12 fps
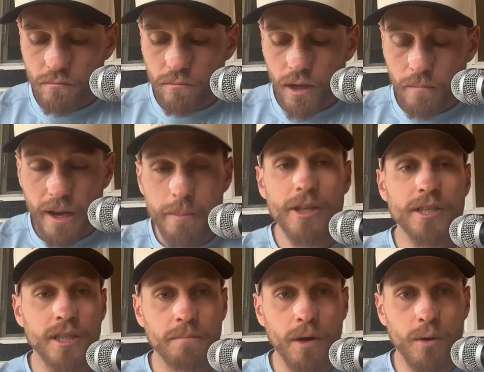maybe this is
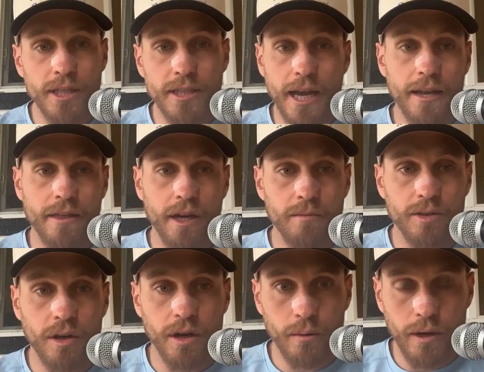a bonus 10th that I'm
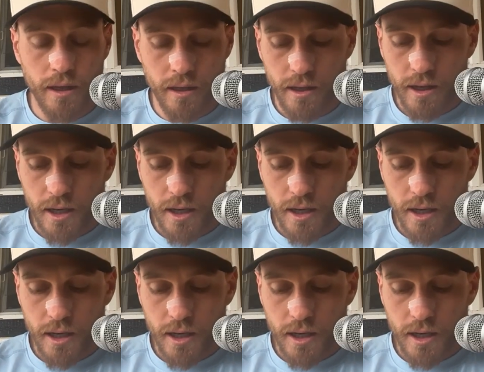starting with.